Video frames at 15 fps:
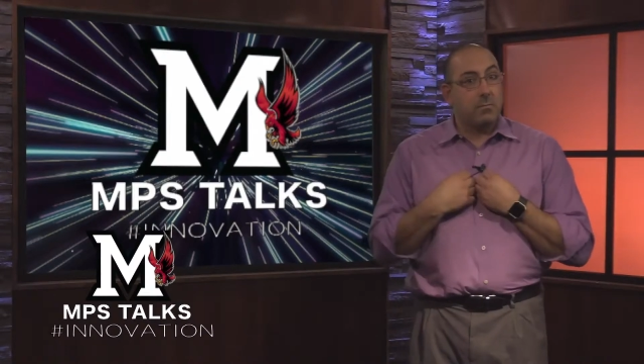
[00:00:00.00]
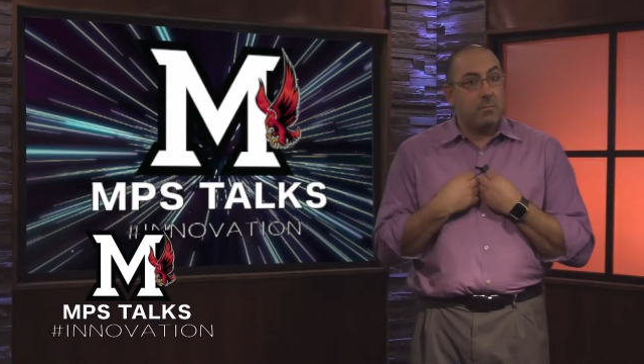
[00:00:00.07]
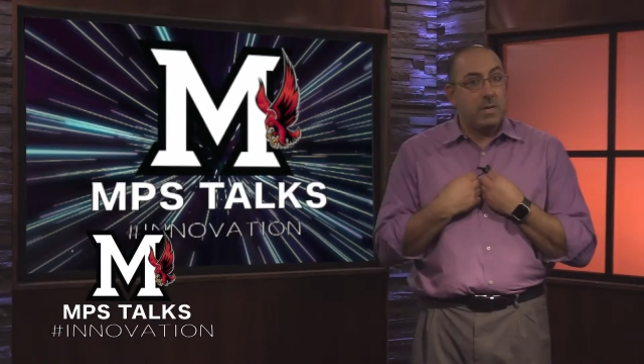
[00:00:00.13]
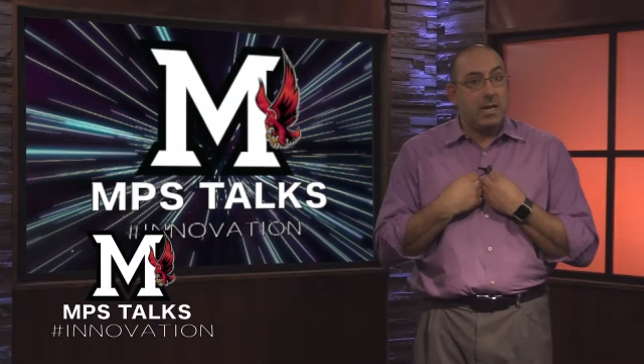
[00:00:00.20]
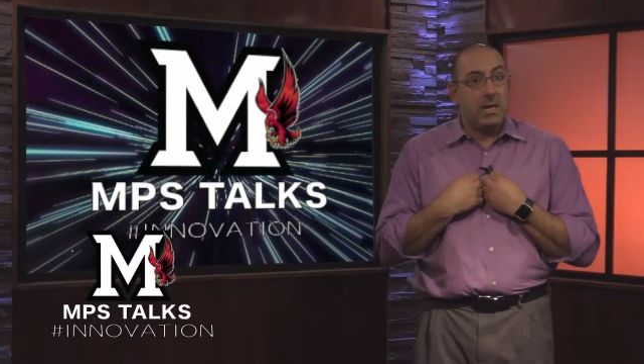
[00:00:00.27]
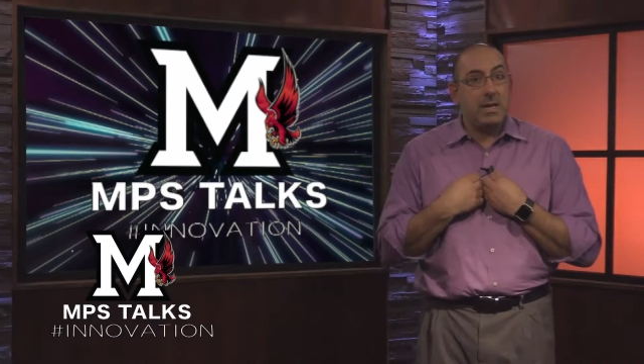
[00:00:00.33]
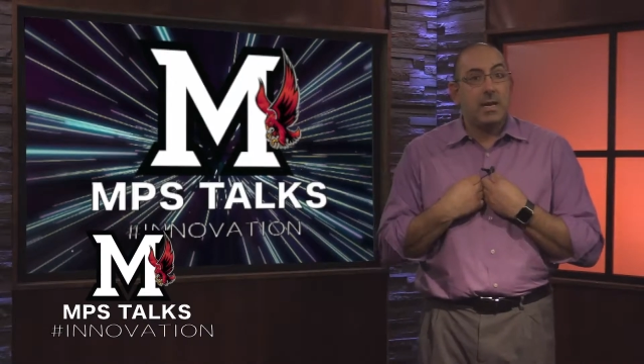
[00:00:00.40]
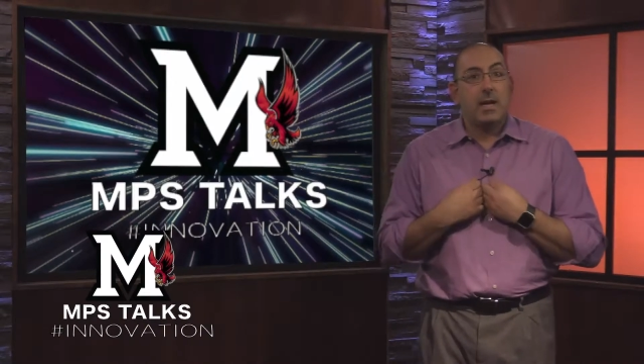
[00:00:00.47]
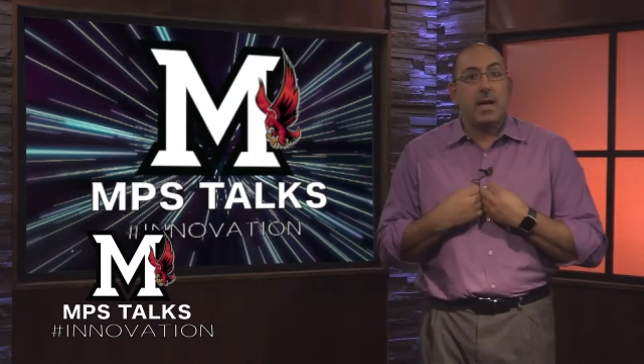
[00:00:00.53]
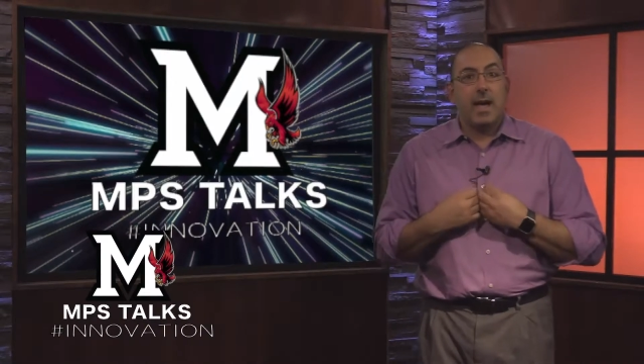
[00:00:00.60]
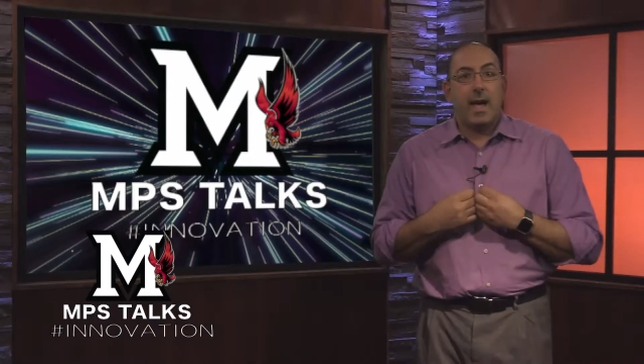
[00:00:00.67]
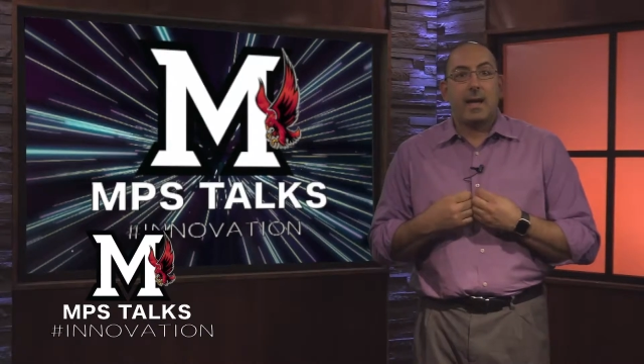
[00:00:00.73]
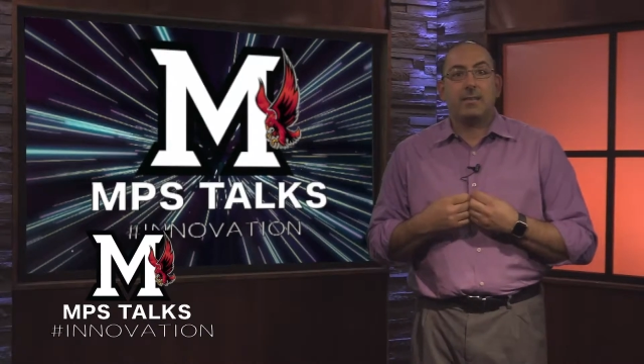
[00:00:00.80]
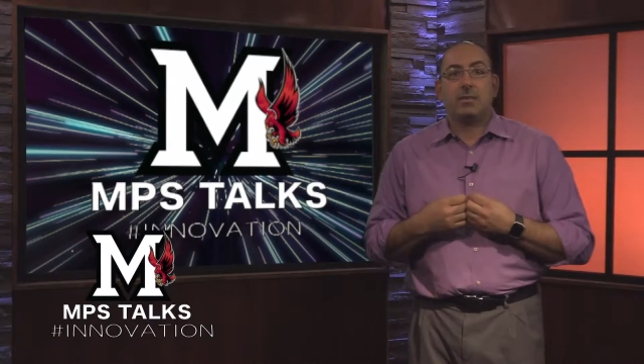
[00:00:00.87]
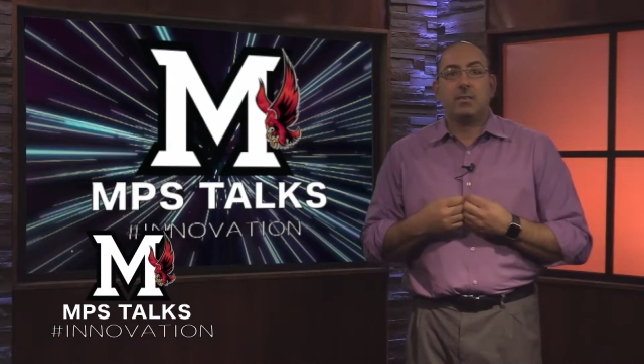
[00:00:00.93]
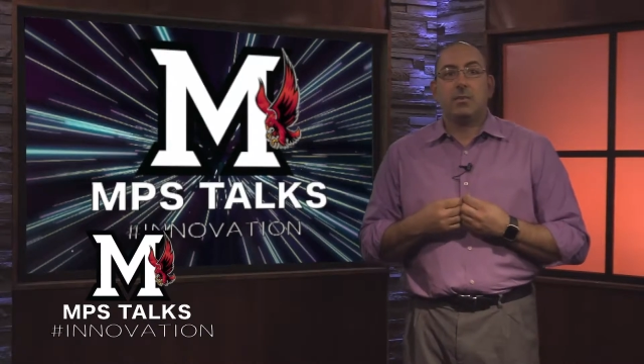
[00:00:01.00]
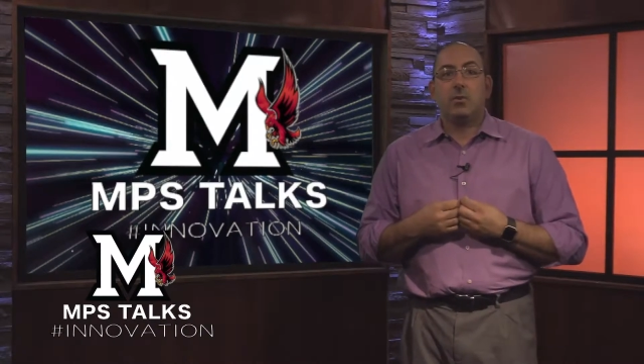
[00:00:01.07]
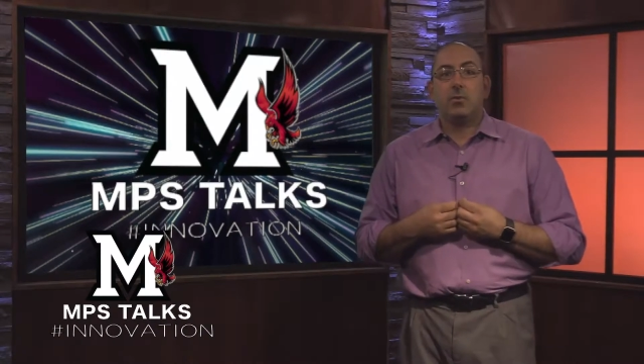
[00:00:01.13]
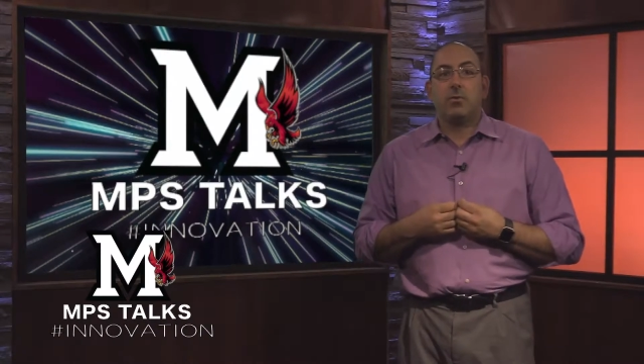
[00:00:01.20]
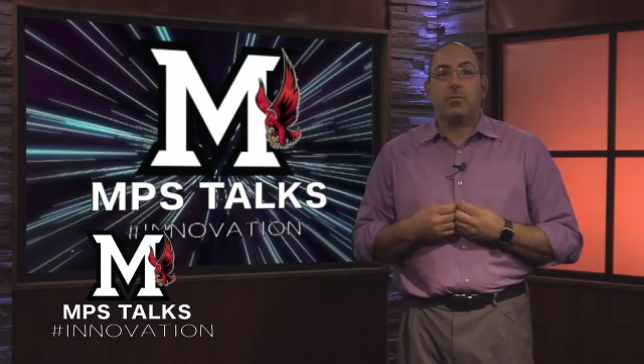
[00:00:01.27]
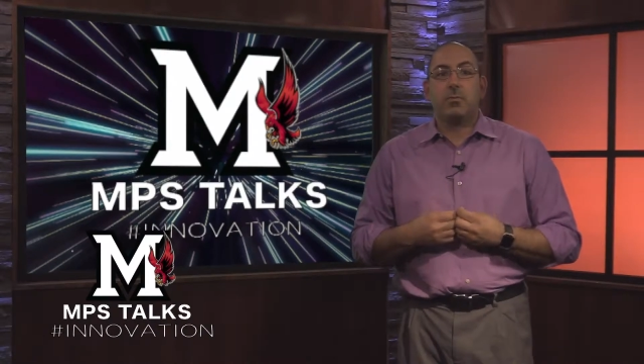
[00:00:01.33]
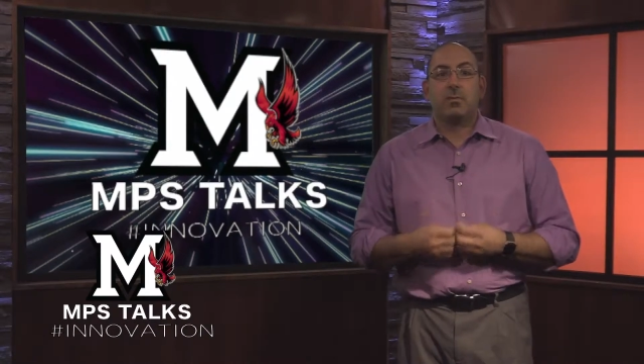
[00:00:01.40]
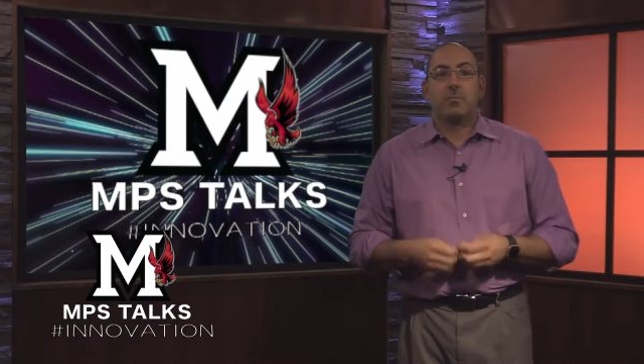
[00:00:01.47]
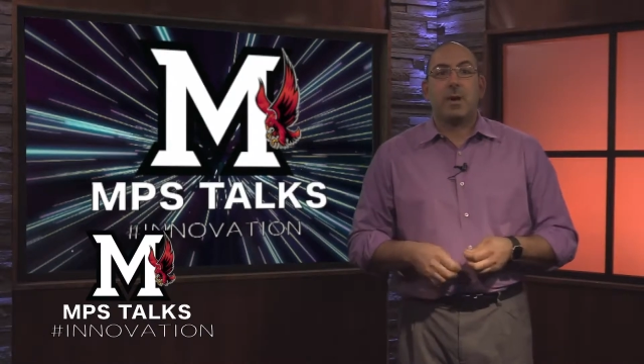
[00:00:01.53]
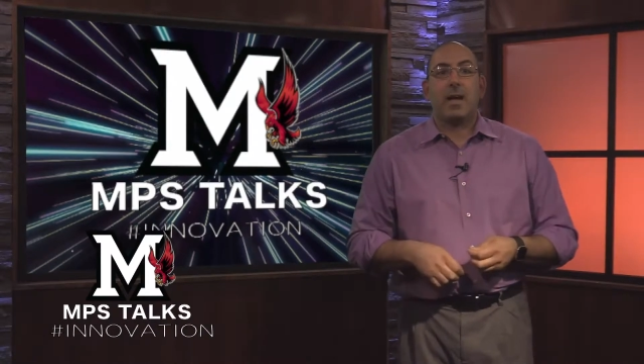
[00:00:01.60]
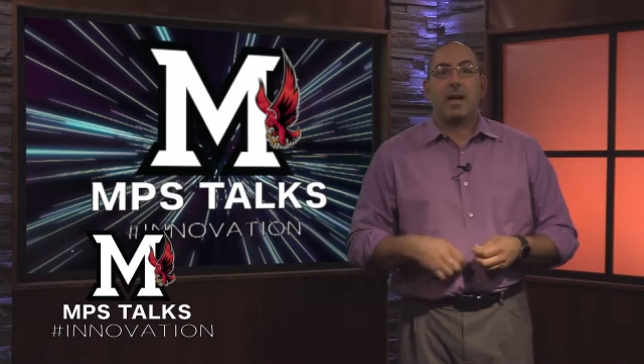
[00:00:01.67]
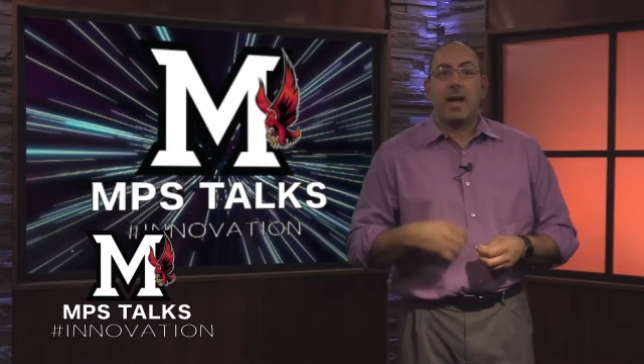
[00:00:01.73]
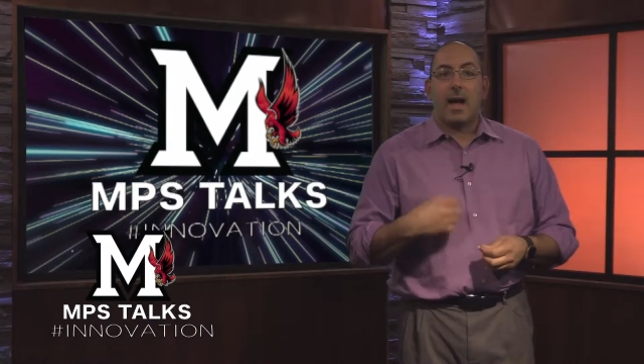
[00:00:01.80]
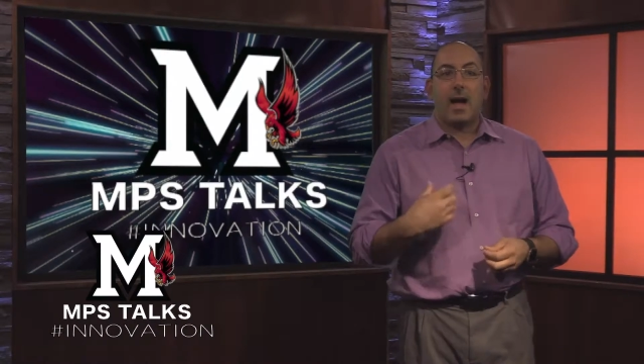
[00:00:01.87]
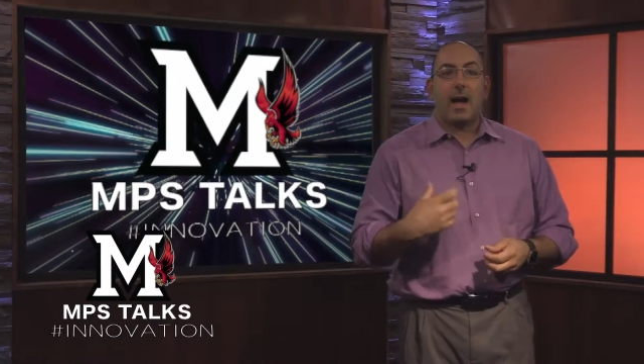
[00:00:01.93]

me as a youth was my